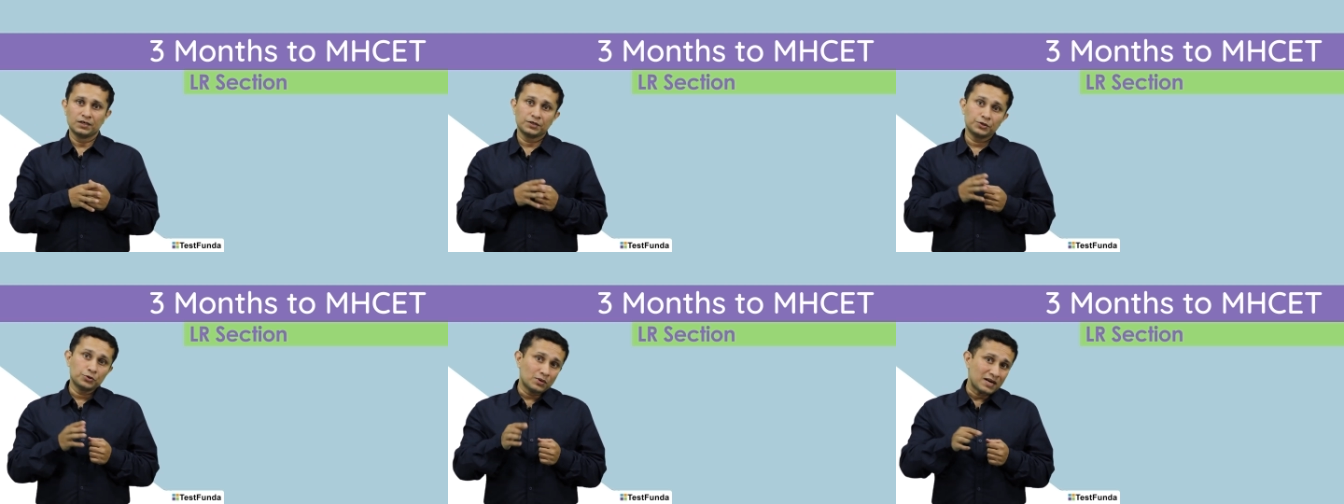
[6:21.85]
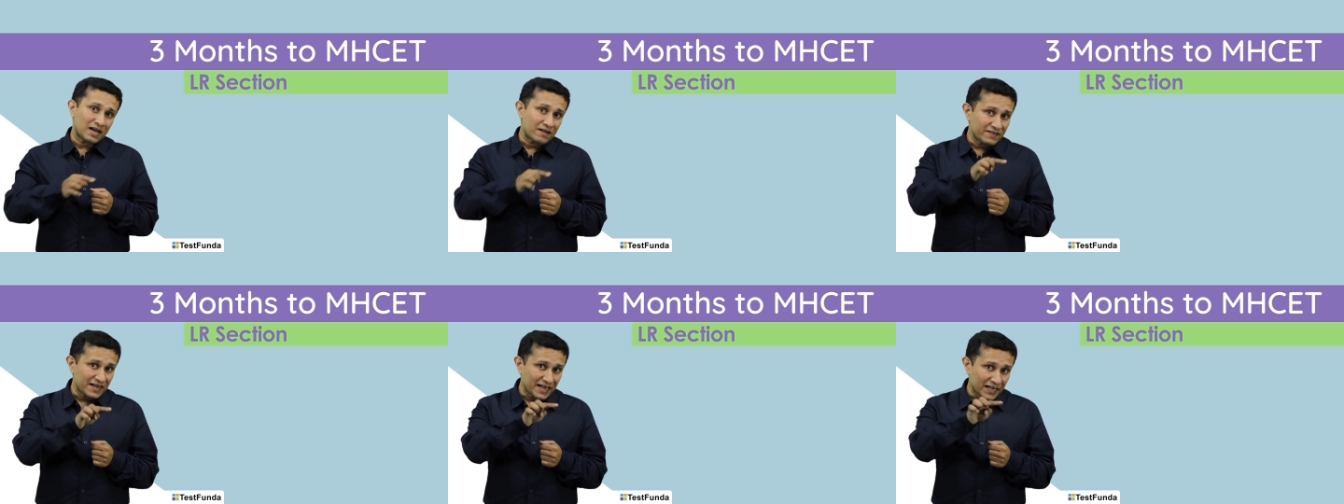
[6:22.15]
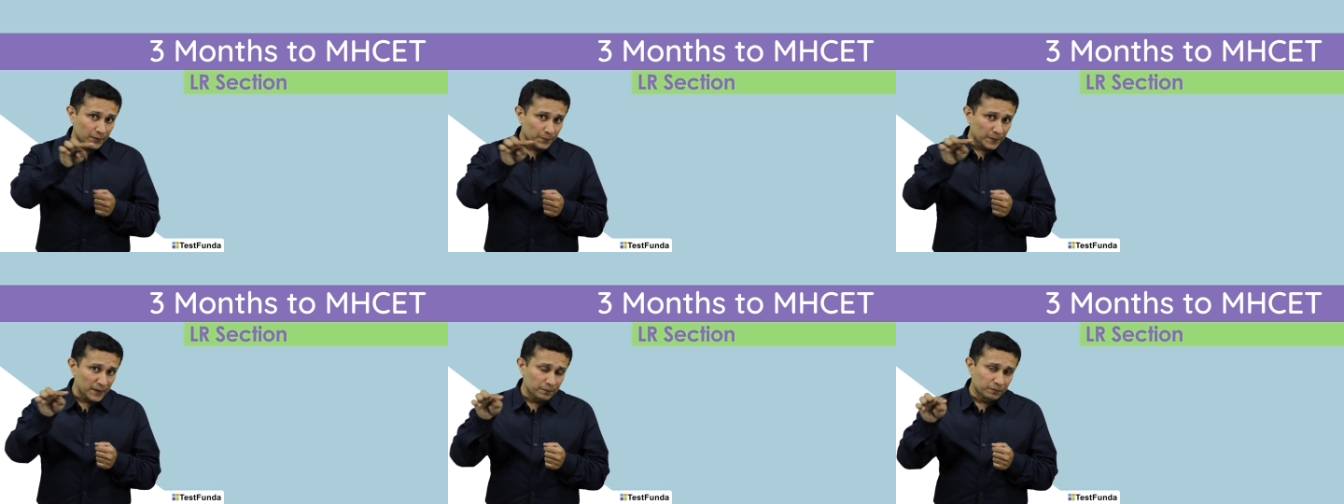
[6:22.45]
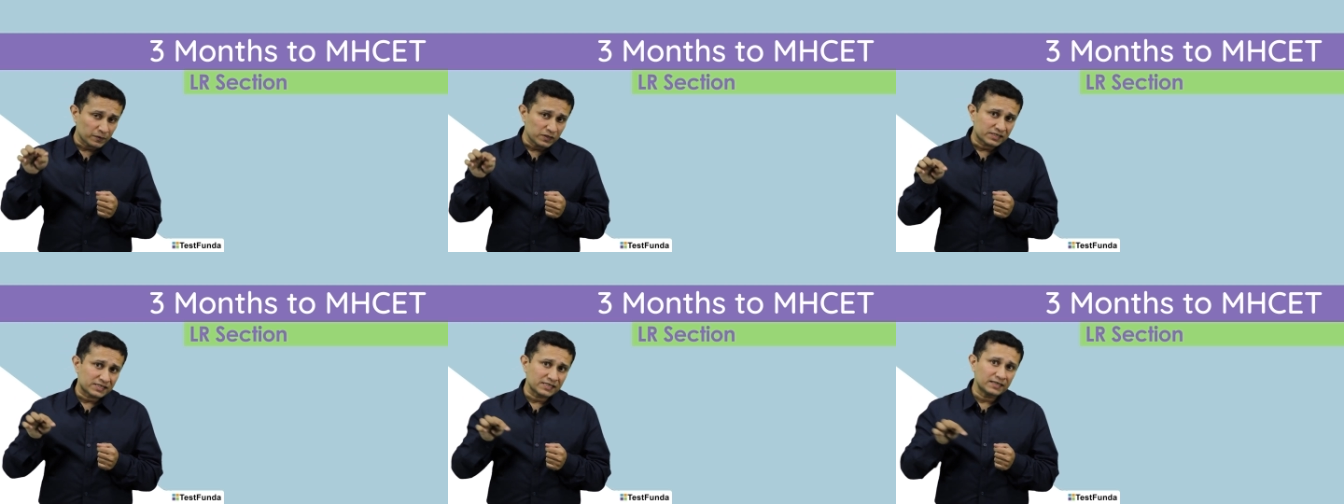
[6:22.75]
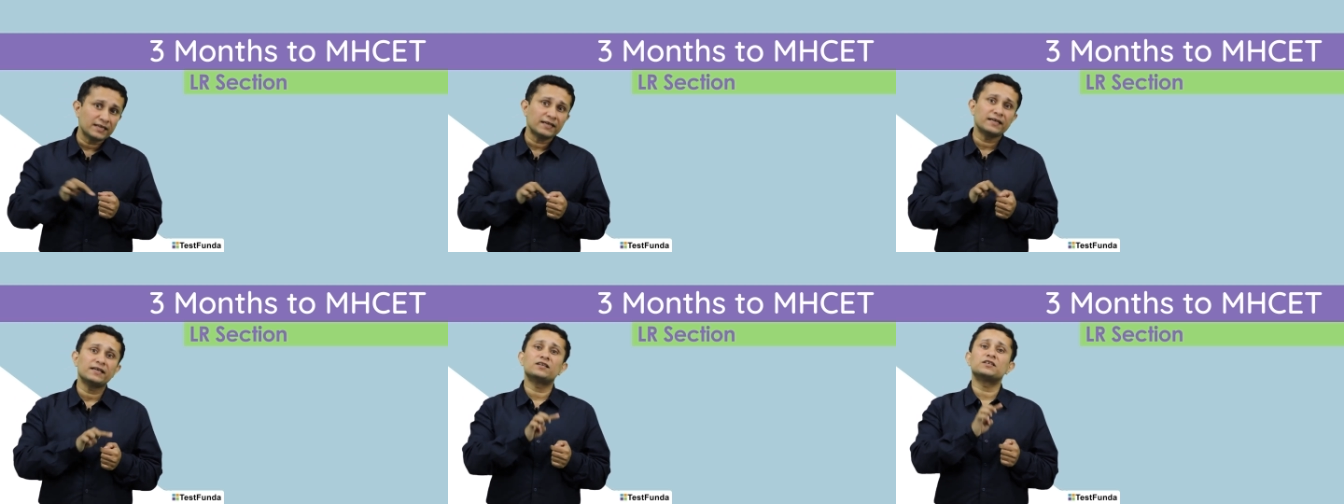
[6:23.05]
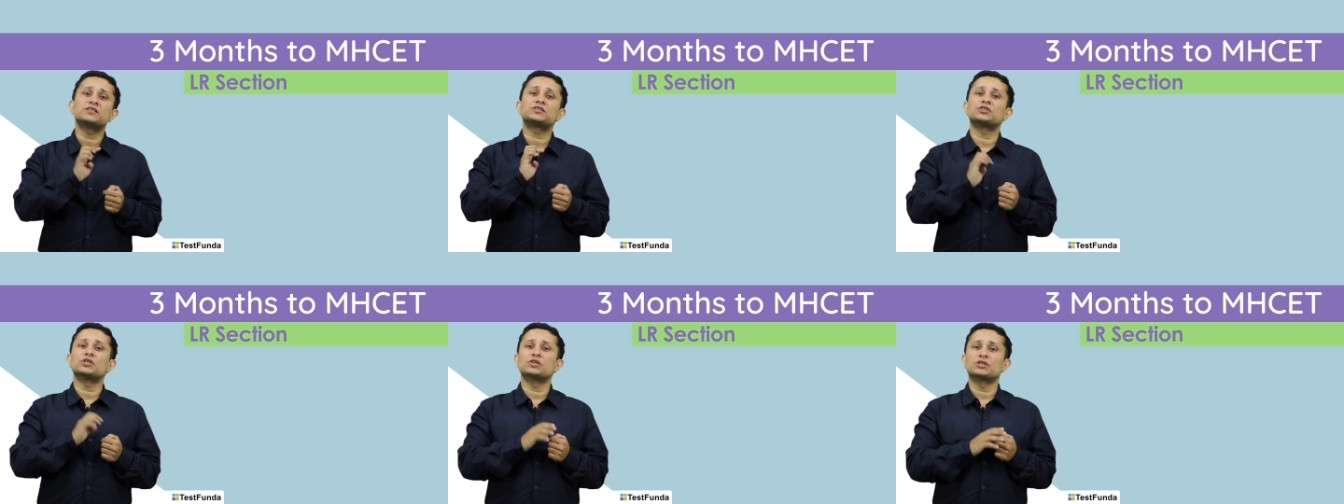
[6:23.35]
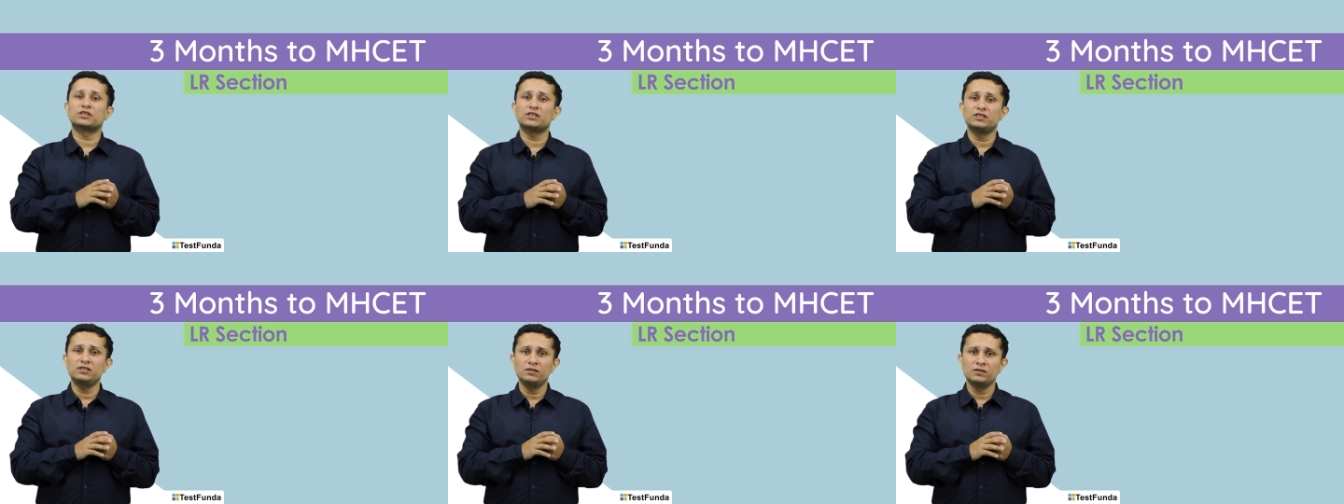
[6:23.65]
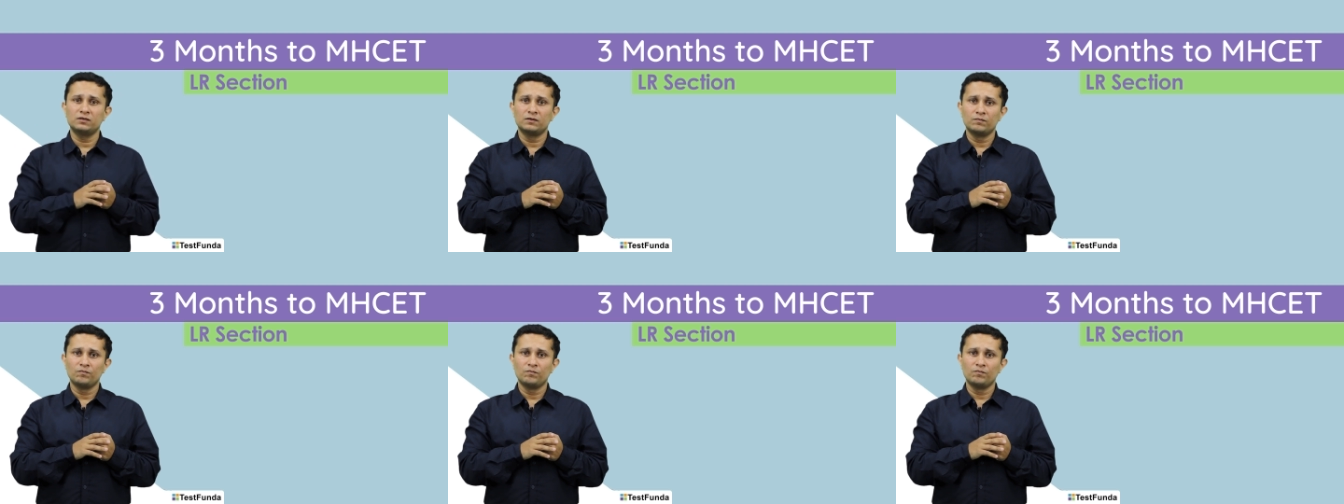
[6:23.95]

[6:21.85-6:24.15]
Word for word: You'll have 8 people sitting in a circle.